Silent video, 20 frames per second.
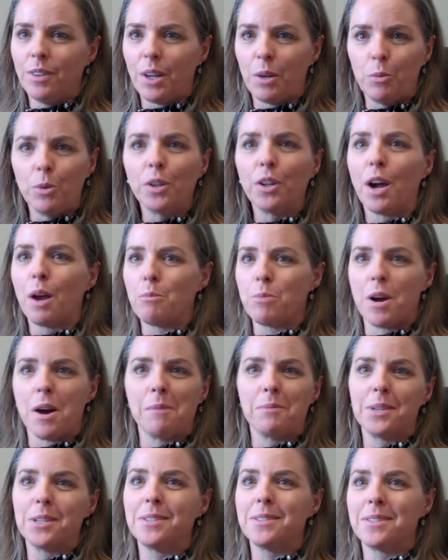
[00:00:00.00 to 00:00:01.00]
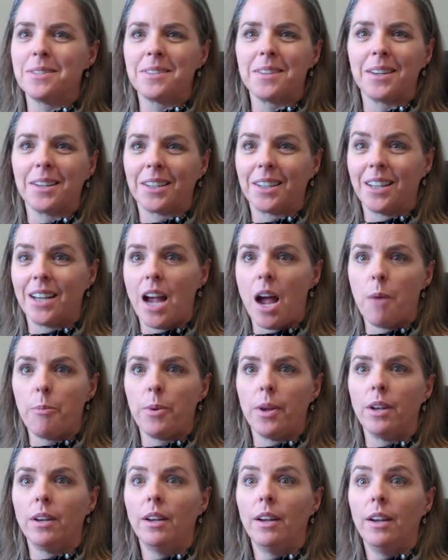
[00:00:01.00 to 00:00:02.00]
will not promise that it could
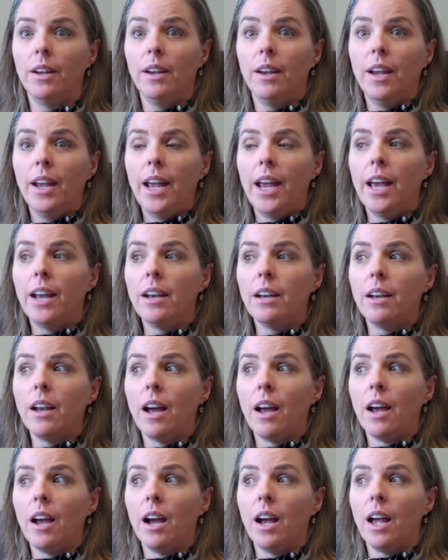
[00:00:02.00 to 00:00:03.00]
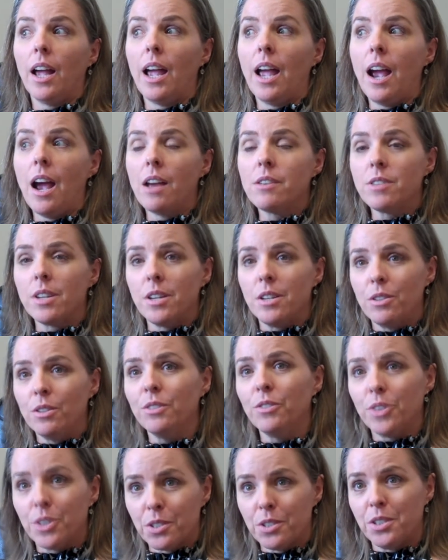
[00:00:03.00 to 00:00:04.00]
happen. And as a
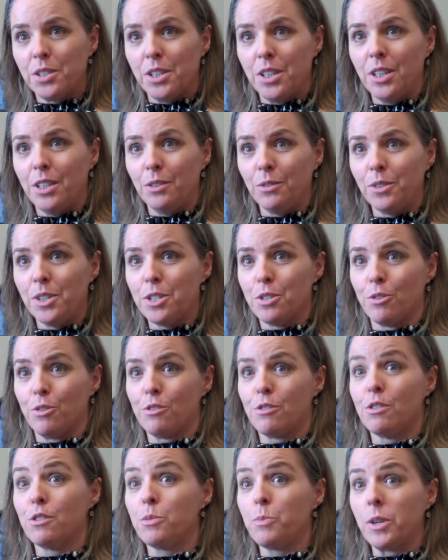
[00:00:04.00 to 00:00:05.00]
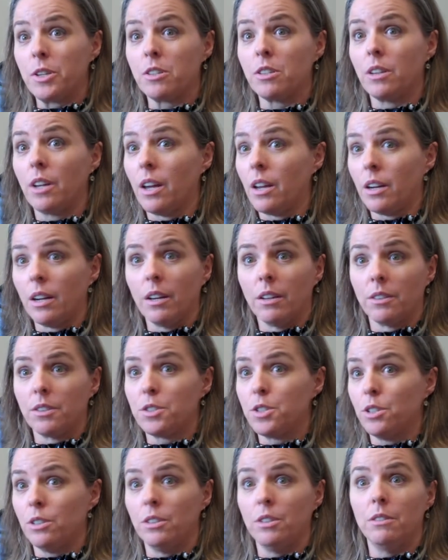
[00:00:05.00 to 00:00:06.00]
university researcher, especially at
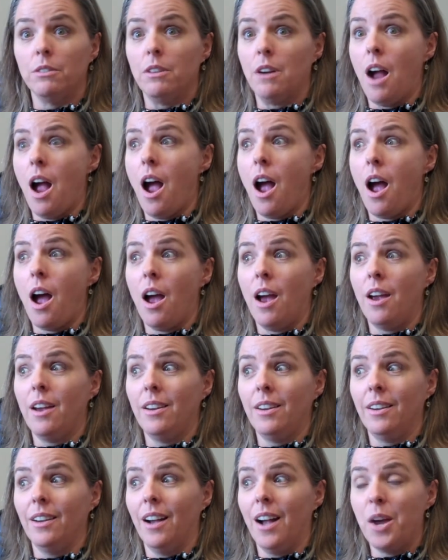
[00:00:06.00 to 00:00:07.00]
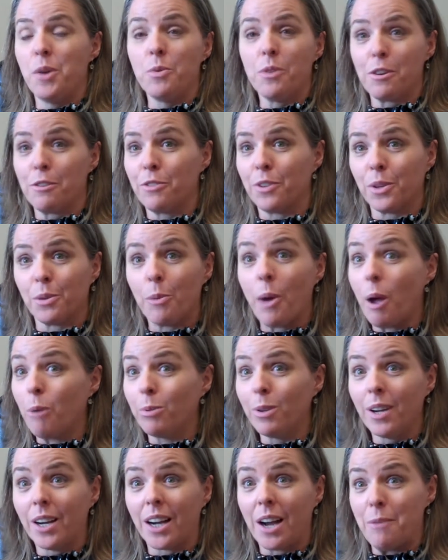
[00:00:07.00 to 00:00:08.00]
LSU, I work for the
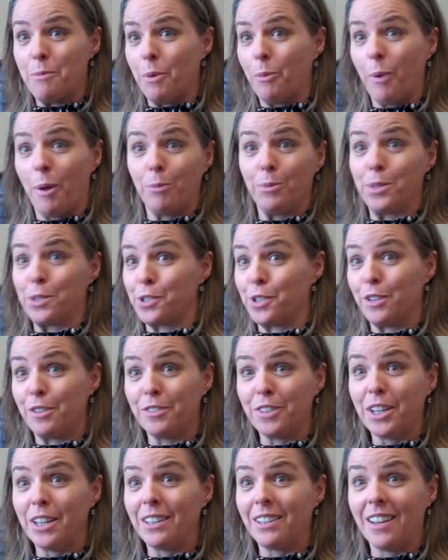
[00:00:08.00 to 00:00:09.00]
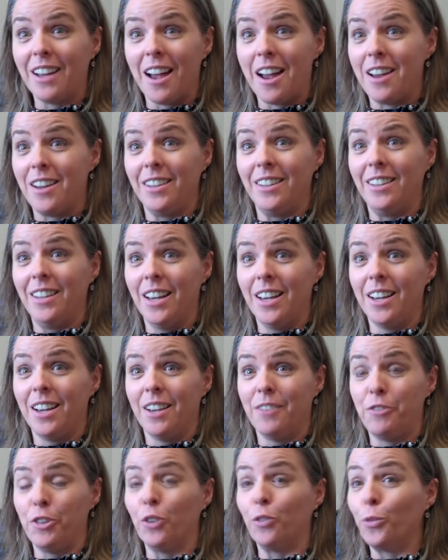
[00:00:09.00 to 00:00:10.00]
public. I'm a public servant. I
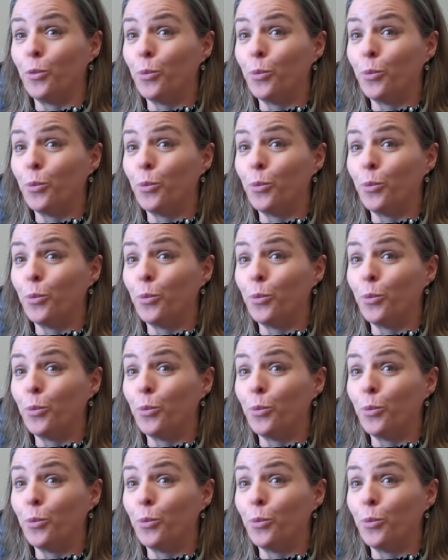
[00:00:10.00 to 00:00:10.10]
feel